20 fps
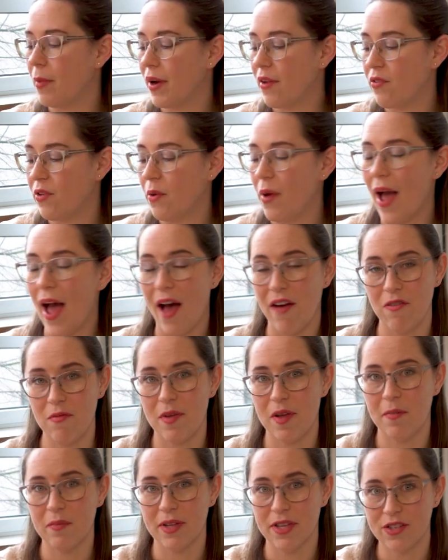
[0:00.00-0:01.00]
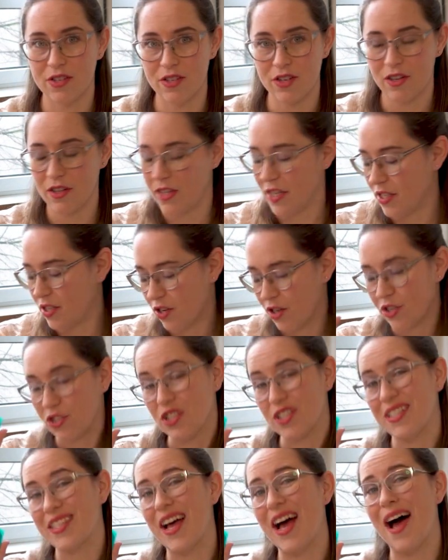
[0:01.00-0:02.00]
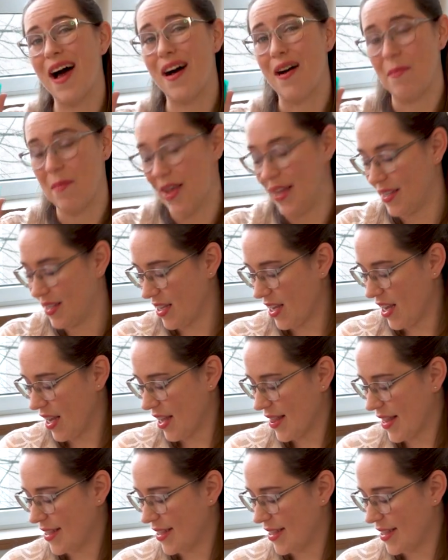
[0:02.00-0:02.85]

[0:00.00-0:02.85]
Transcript: But if you have a big blister, these are just amazing.